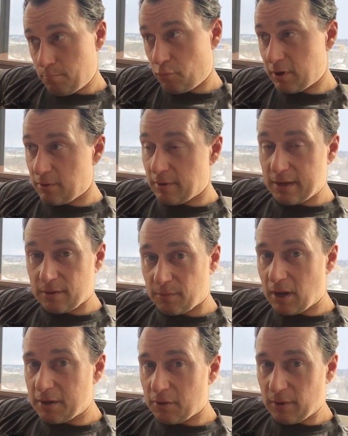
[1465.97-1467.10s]
Pretty random,
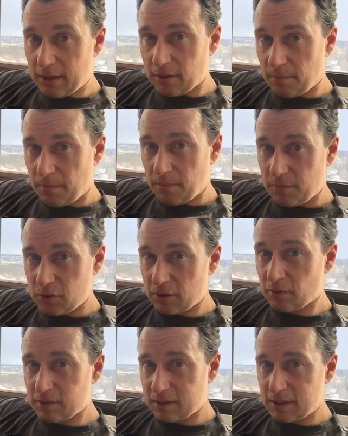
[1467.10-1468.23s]
kind of random. She
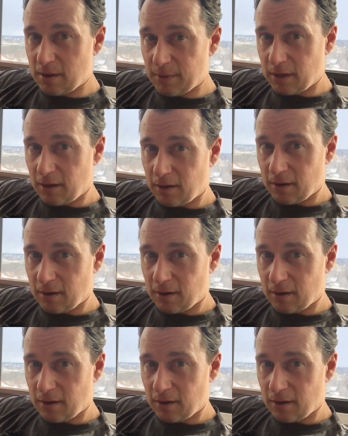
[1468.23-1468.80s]
knows it's coming.